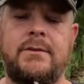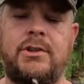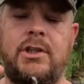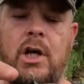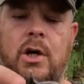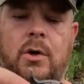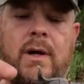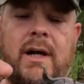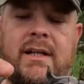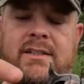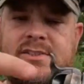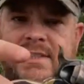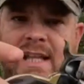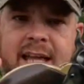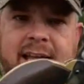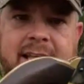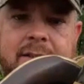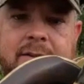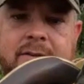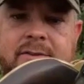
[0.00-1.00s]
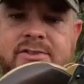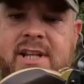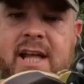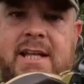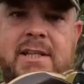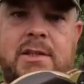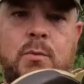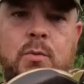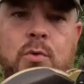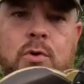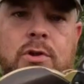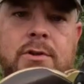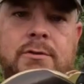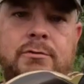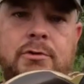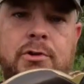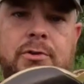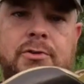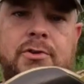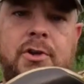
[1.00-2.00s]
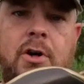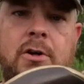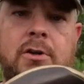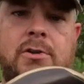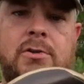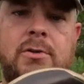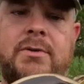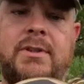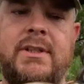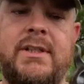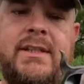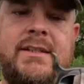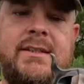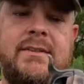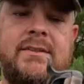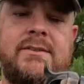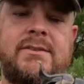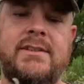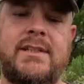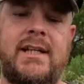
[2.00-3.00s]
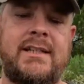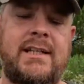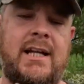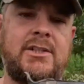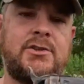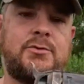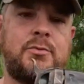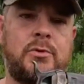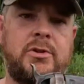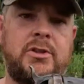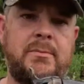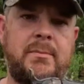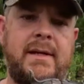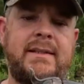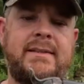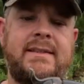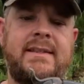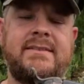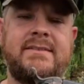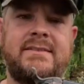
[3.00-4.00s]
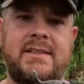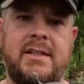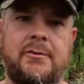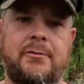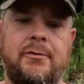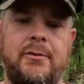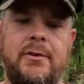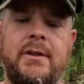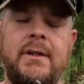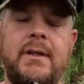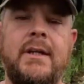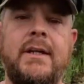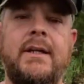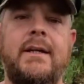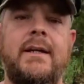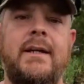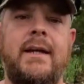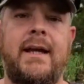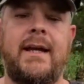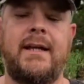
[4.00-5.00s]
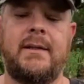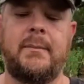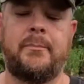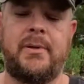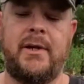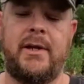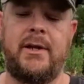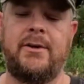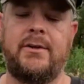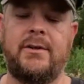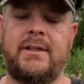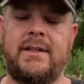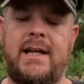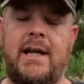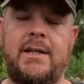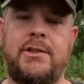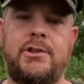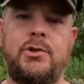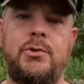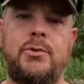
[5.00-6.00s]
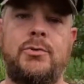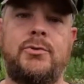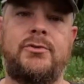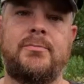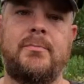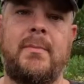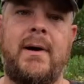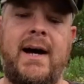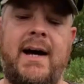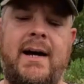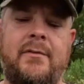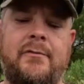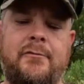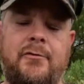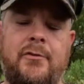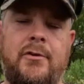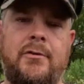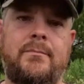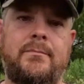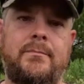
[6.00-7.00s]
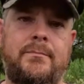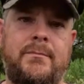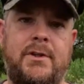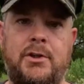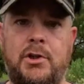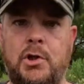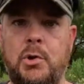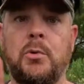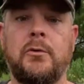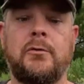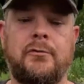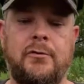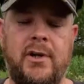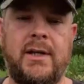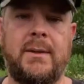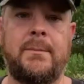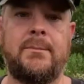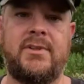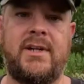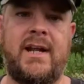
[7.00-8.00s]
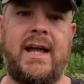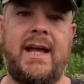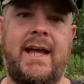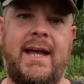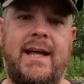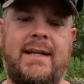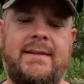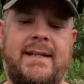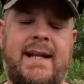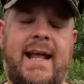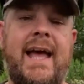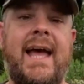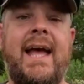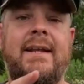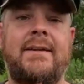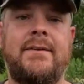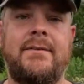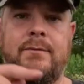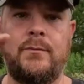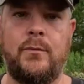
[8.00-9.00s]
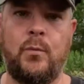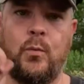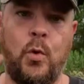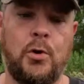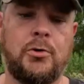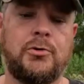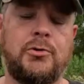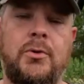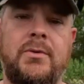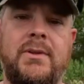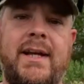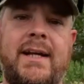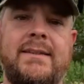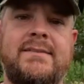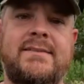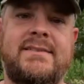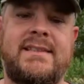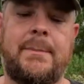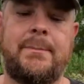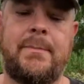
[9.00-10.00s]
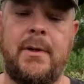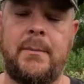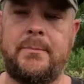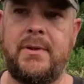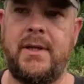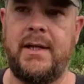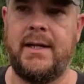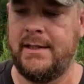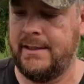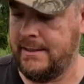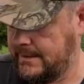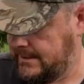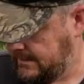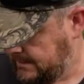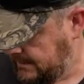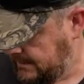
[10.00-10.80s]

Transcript: you know, I stained the wood real dark on these, and I just wanted to make these different. And apparently I used the newer frames that I had that I hadn't worked on that step up yet.